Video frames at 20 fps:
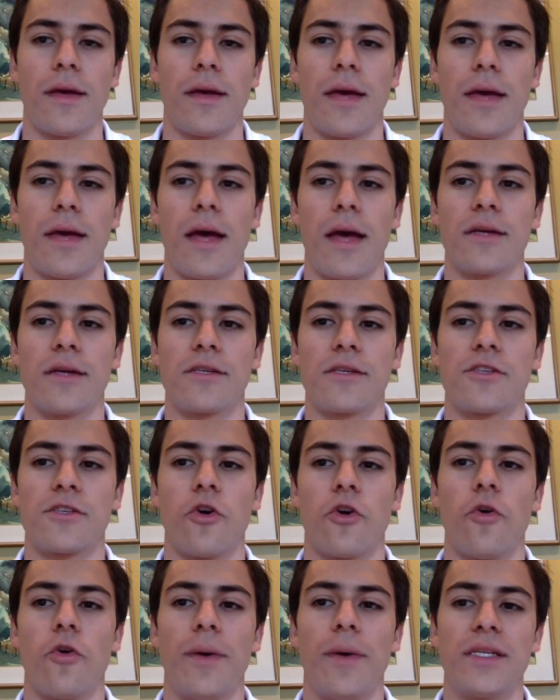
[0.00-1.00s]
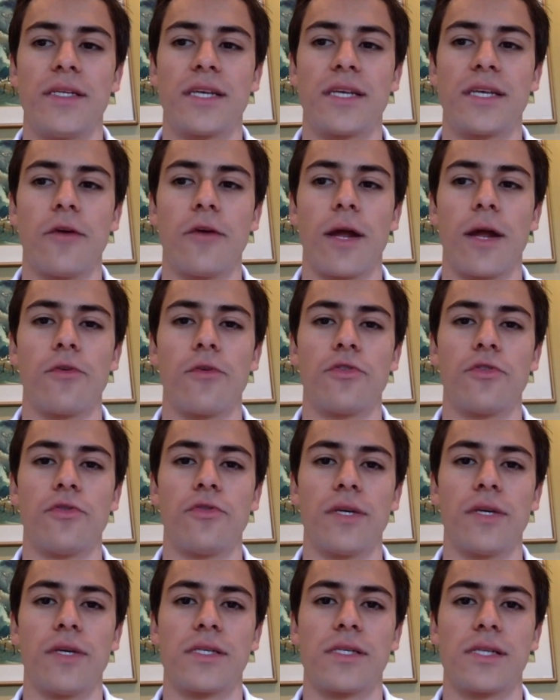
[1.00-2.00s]
Yeah, so basically what I would do
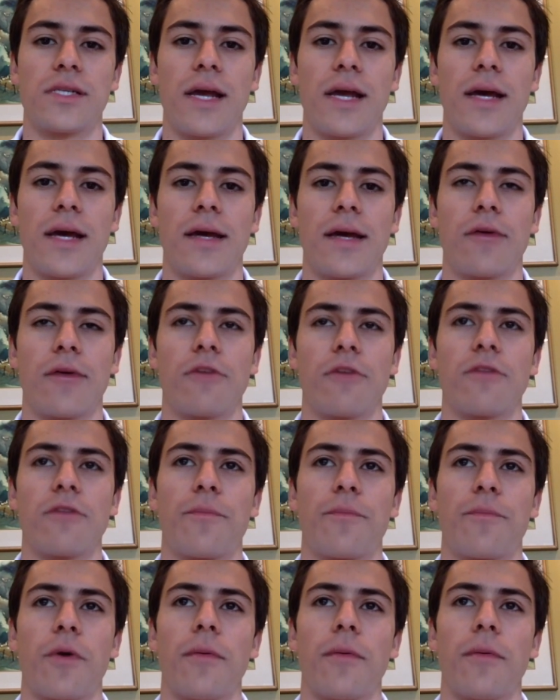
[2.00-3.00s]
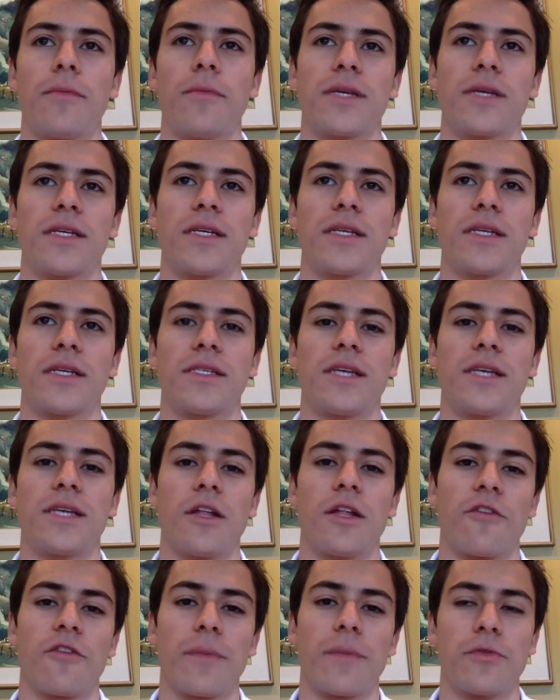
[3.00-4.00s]
is, like, one of the problems I see a
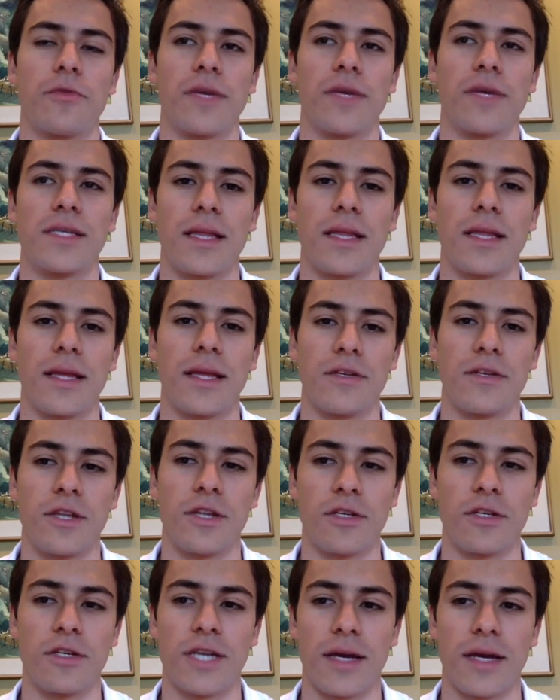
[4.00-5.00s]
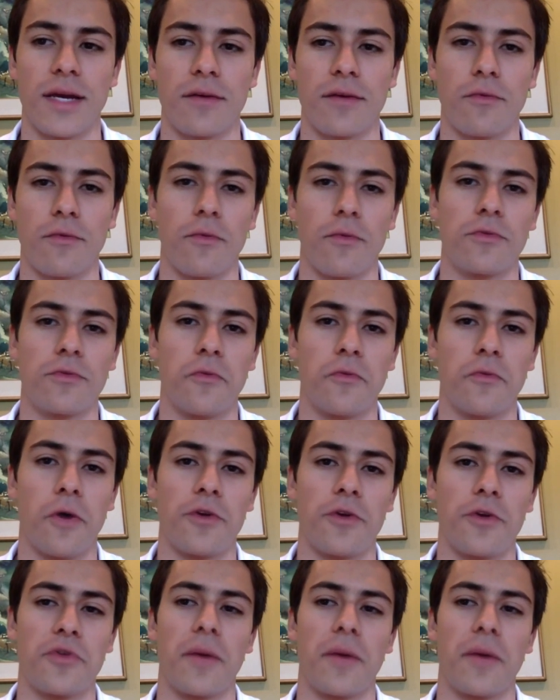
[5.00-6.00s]
lot of people doing is that they just launch like
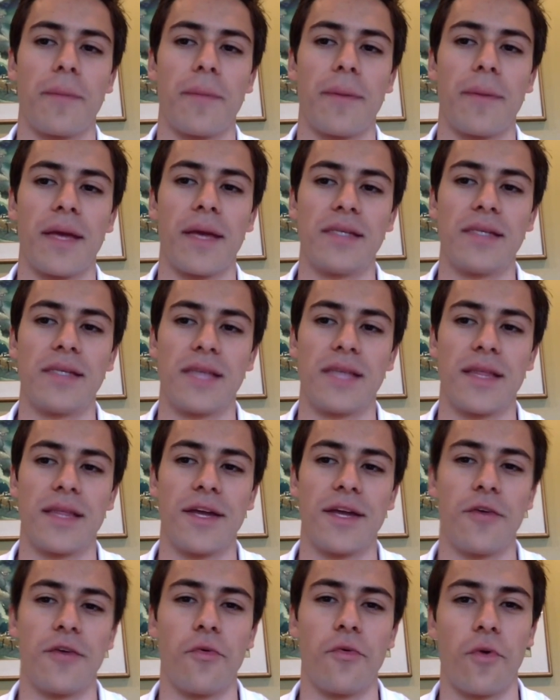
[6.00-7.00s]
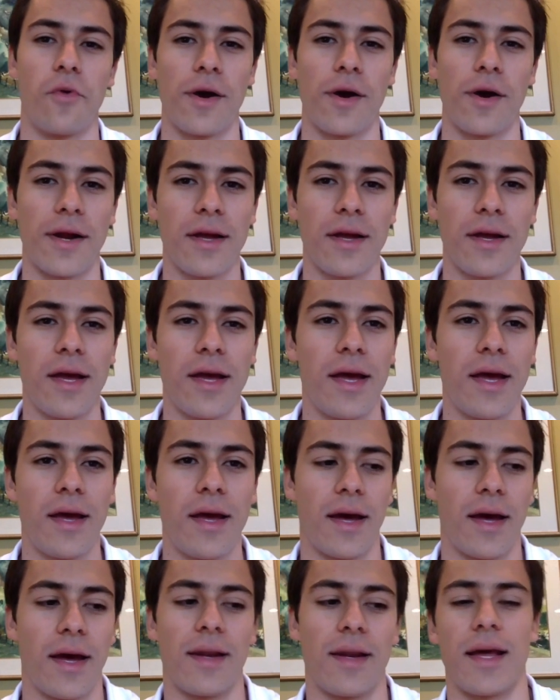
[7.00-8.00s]
1 or 2 campaigns that they don't work.
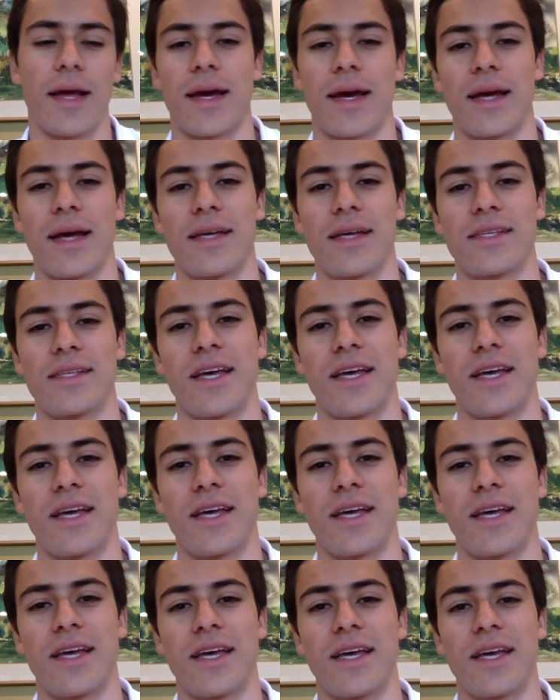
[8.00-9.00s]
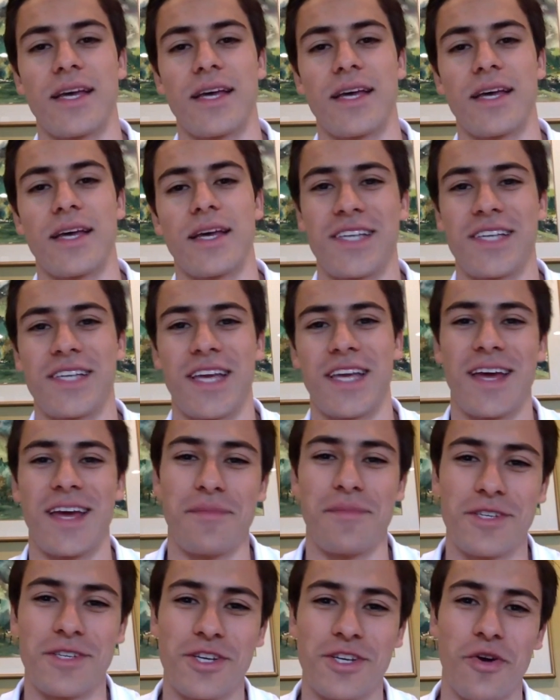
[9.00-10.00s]
And like I said, it's like the numbers
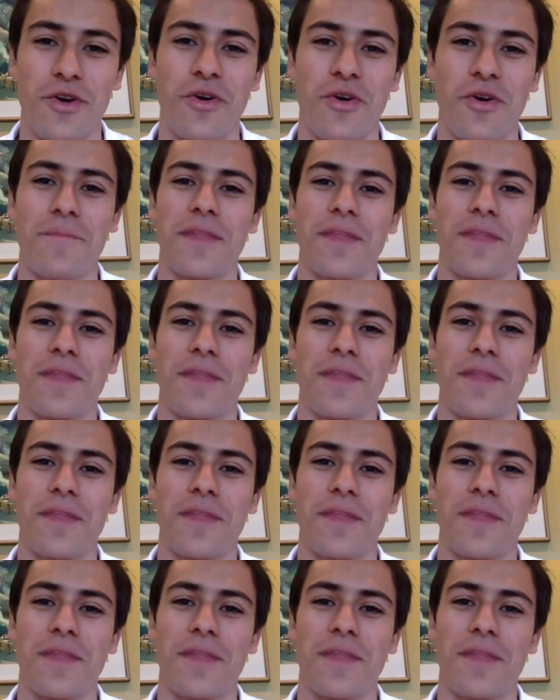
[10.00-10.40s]
game. So